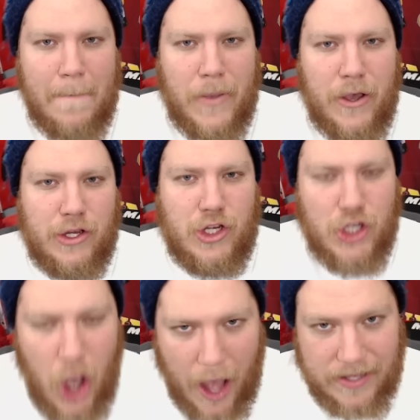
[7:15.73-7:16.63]
per
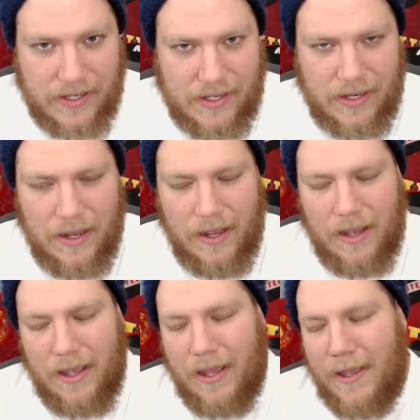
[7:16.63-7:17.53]
shot.
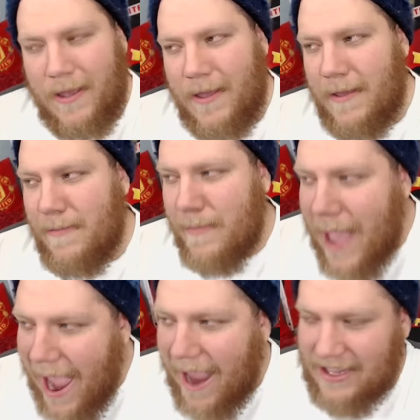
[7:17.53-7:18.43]

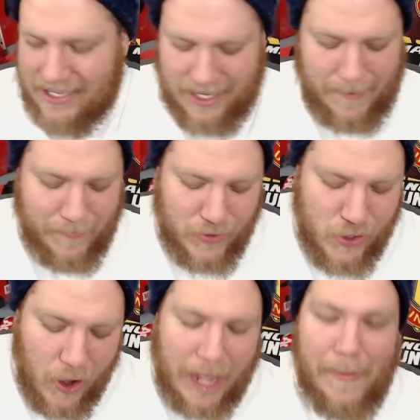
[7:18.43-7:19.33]
Mate,
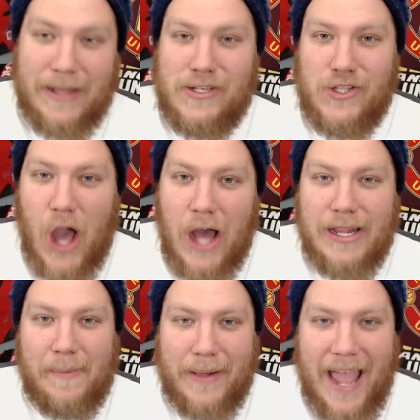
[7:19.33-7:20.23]
talk about style
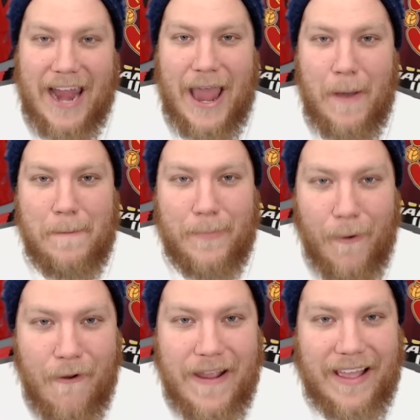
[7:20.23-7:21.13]
of play and how
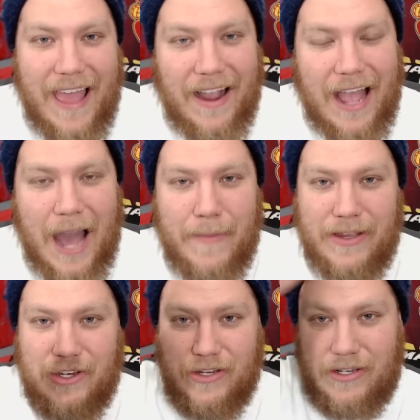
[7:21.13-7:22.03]
boring that
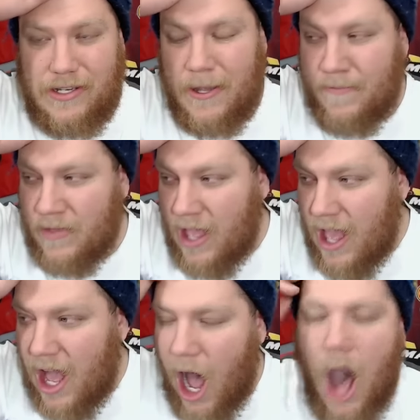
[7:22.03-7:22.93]
garbage is.
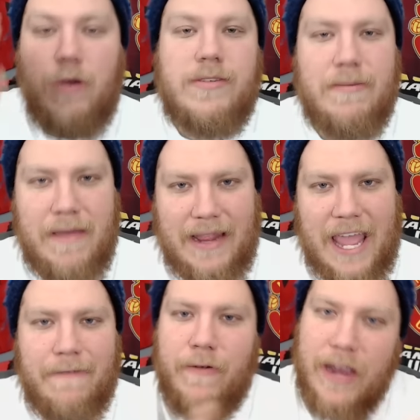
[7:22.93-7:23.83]

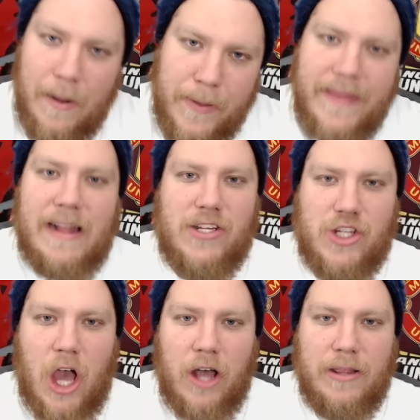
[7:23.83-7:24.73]
Ultimately, if we're going to play that
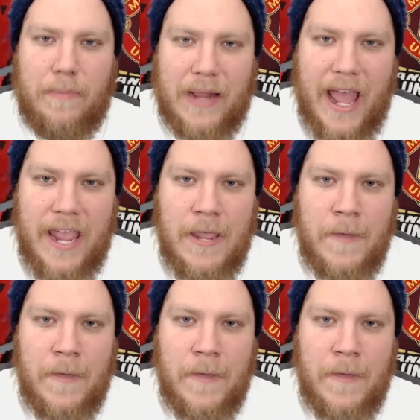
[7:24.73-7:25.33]
style of play,